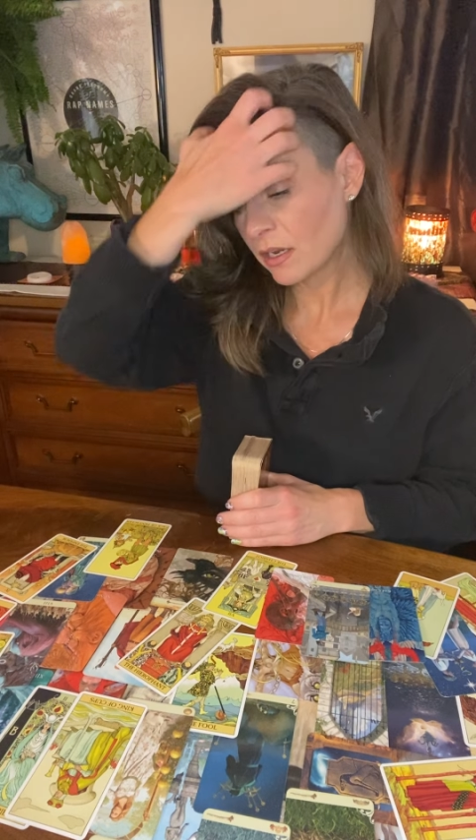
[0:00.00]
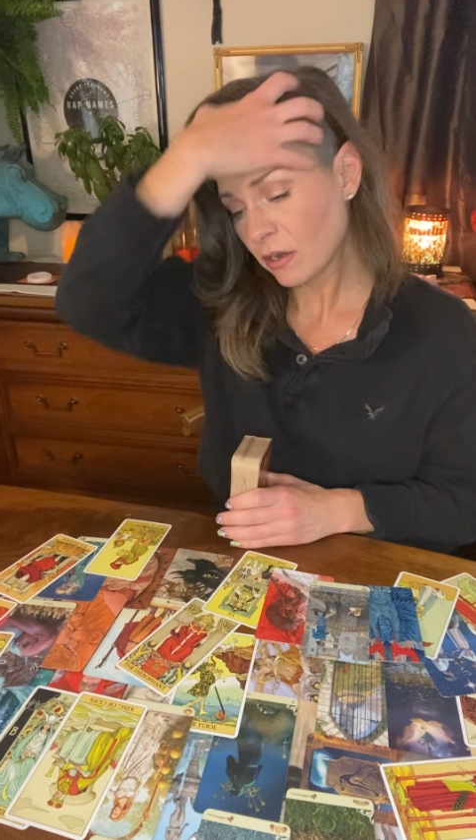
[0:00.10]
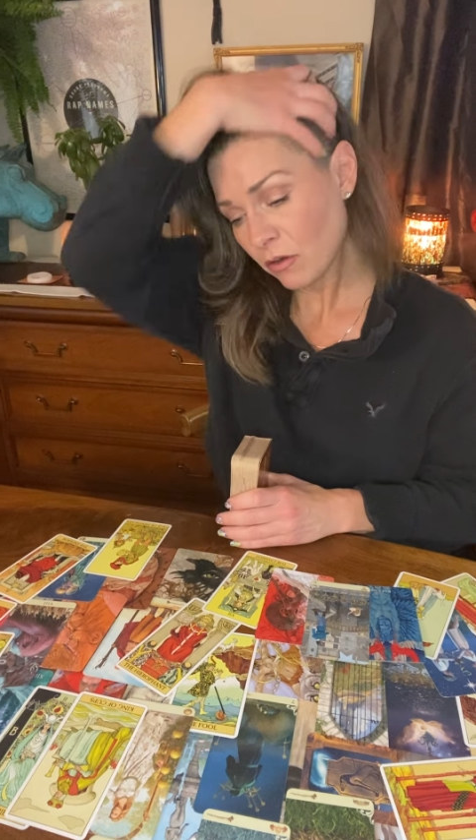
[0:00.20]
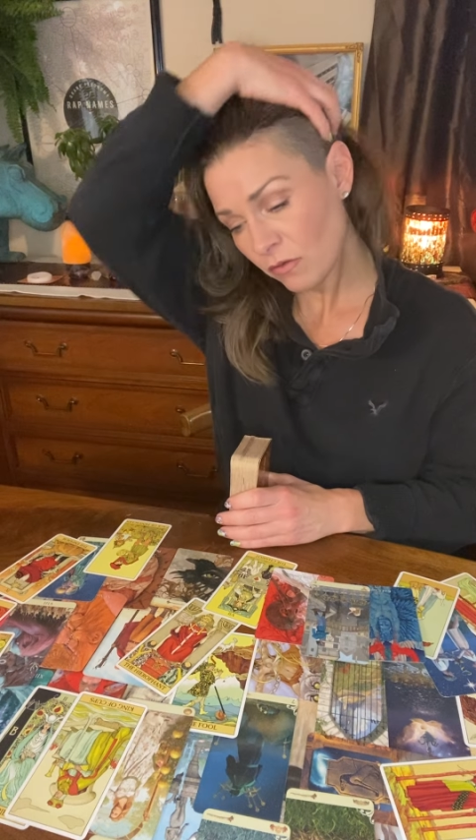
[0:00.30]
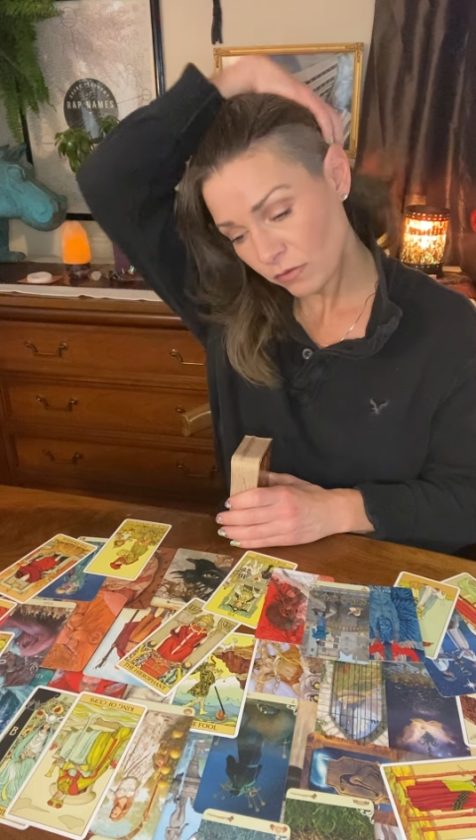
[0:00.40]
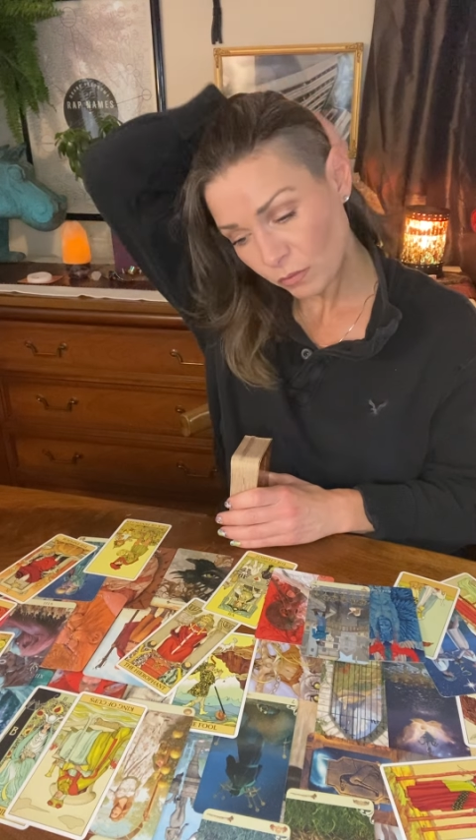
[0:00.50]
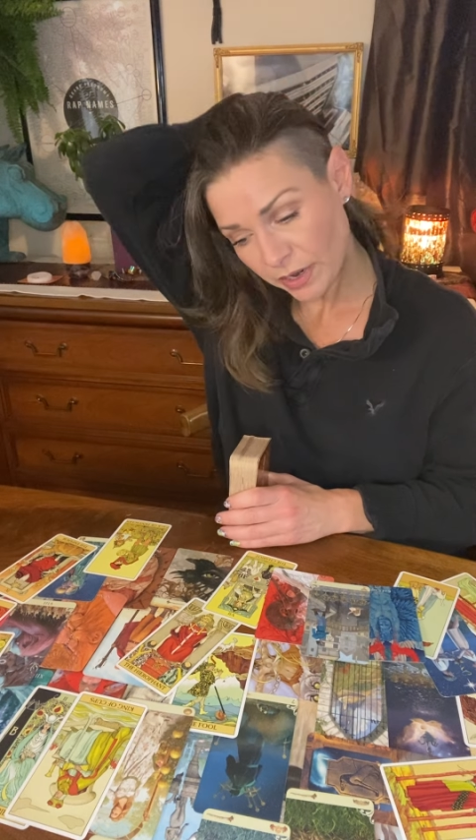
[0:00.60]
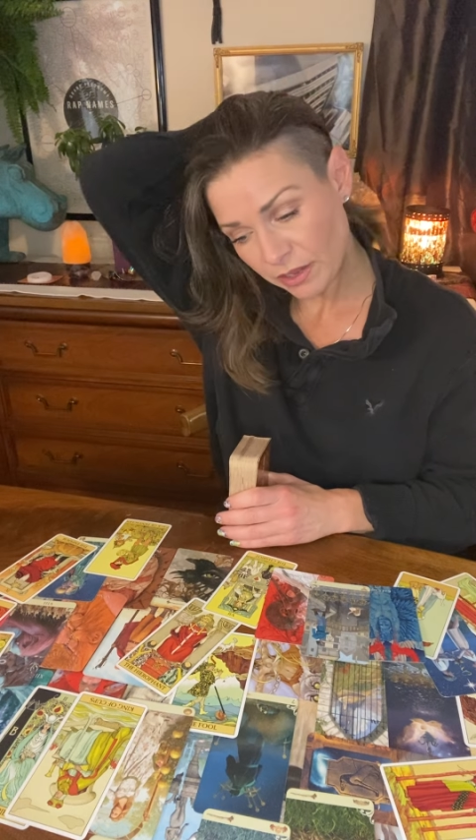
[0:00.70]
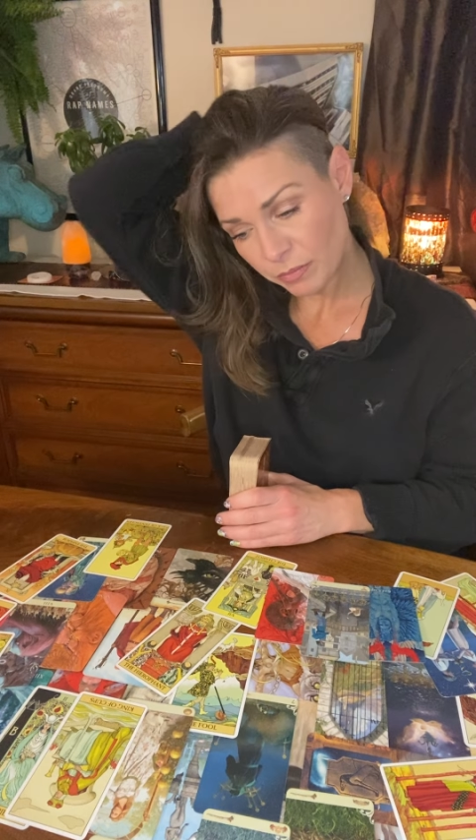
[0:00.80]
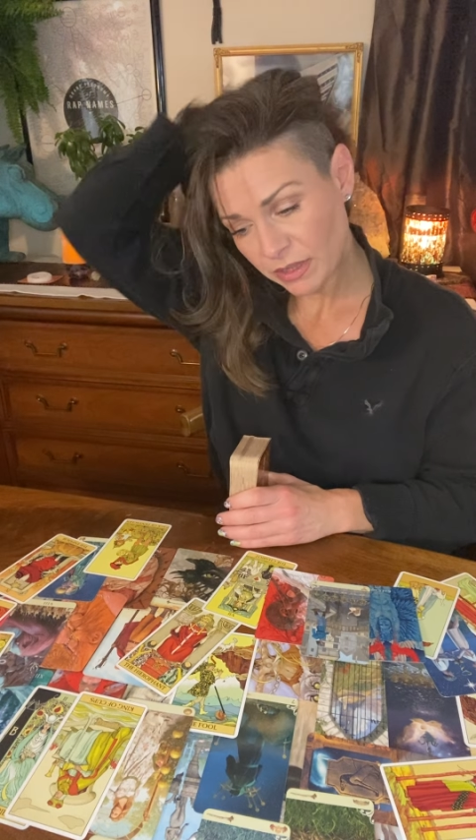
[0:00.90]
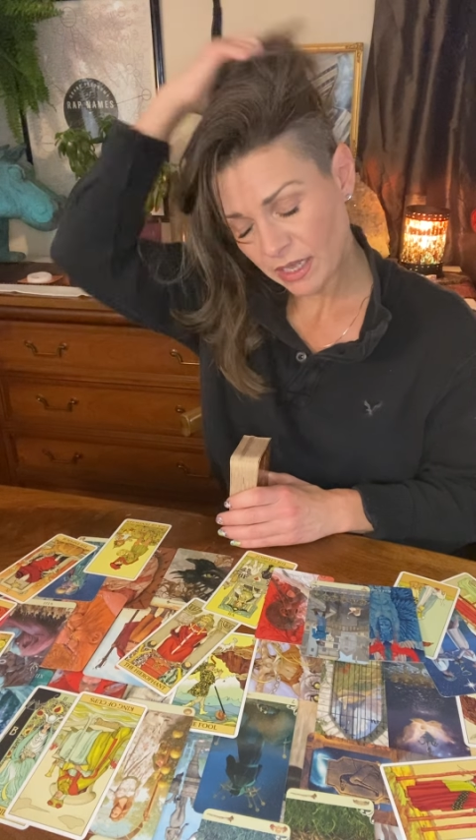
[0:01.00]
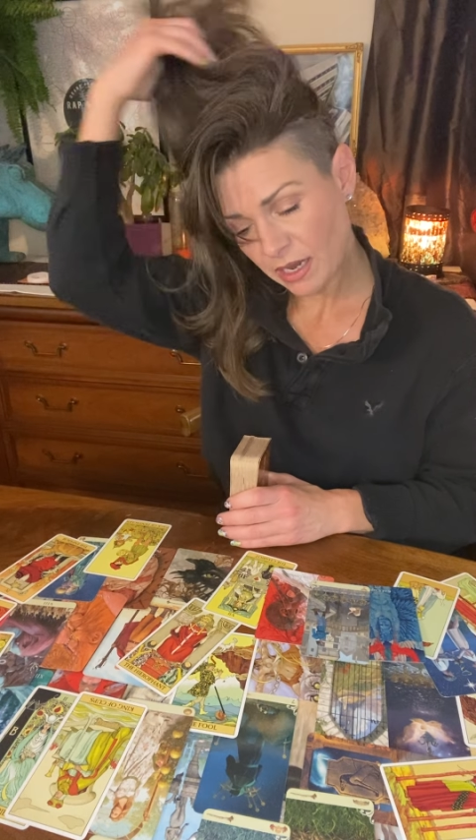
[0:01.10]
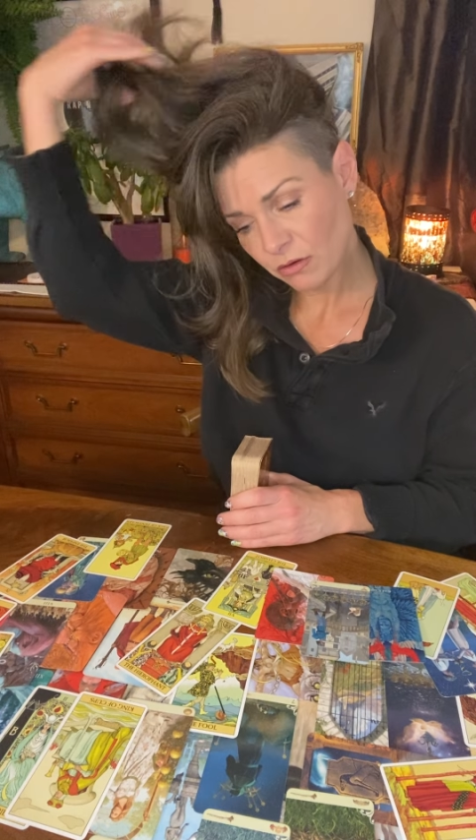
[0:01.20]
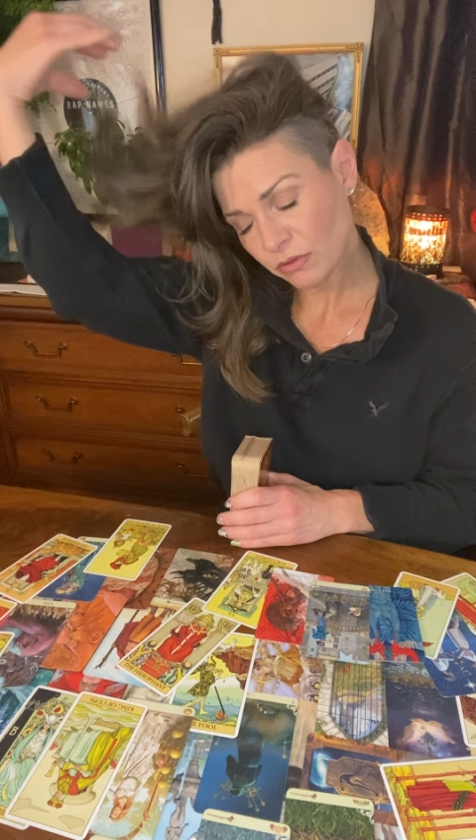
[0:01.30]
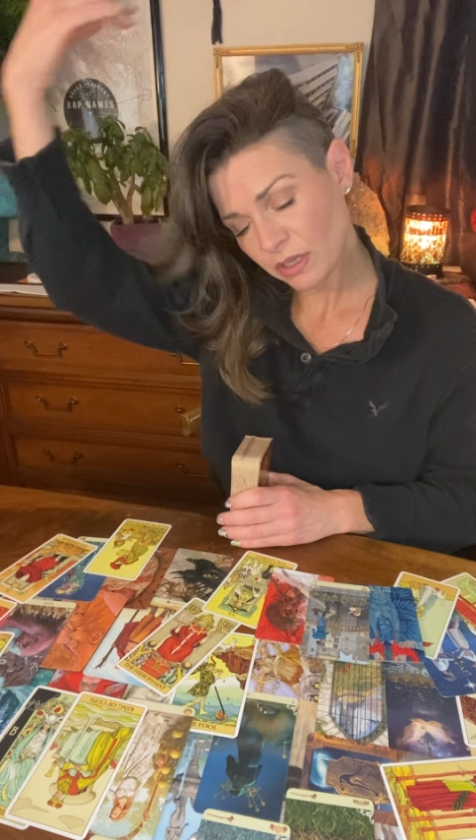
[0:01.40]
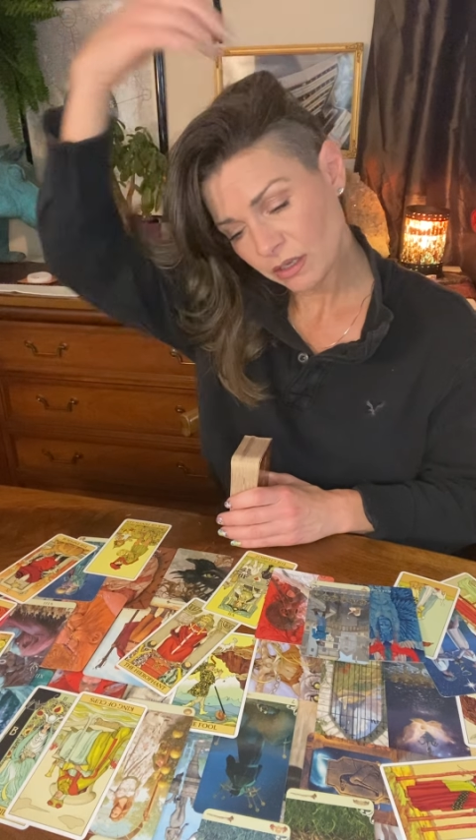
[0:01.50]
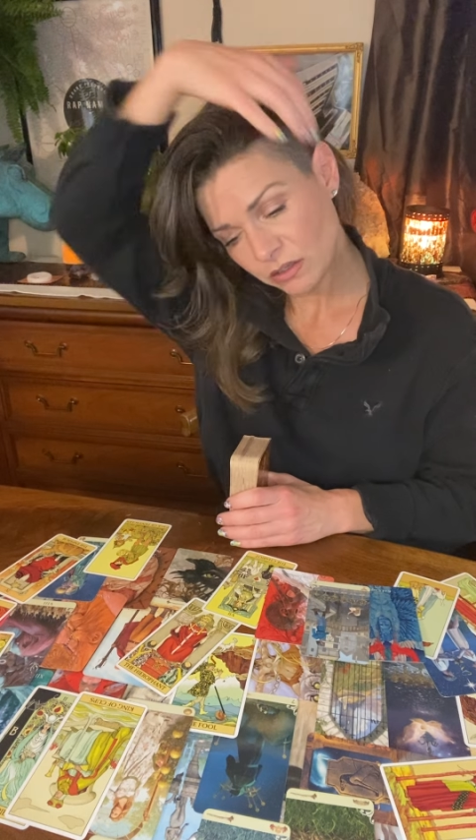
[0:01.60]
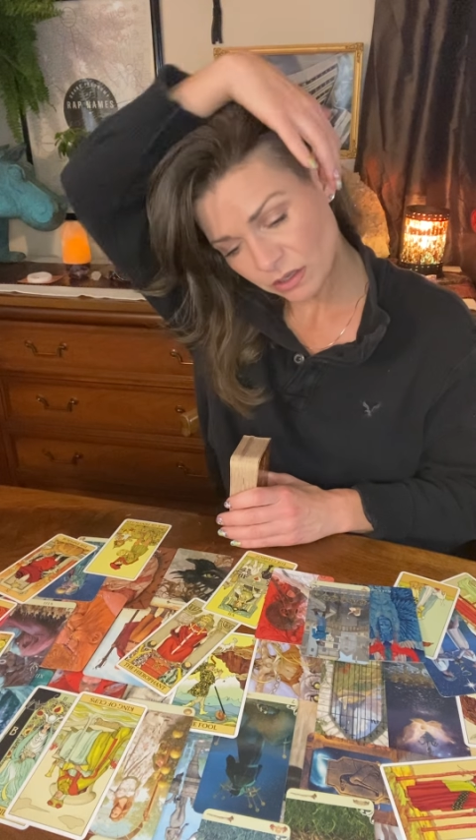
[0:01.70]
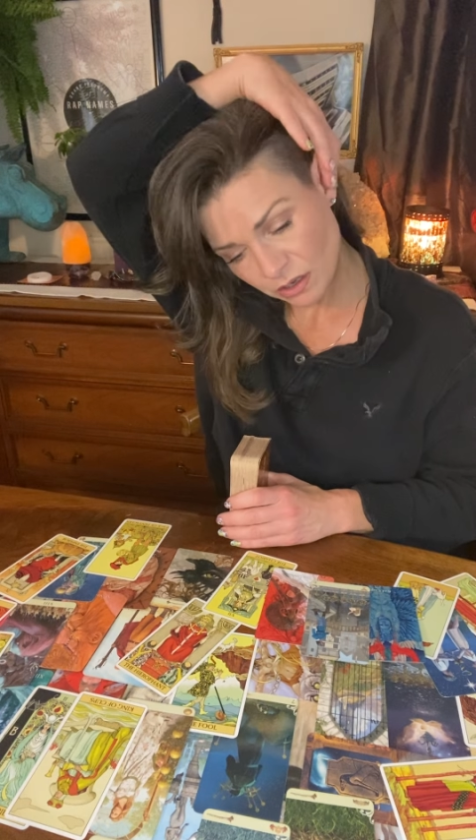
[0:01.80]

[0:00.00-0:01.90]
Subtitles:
and over with, but they don't think so.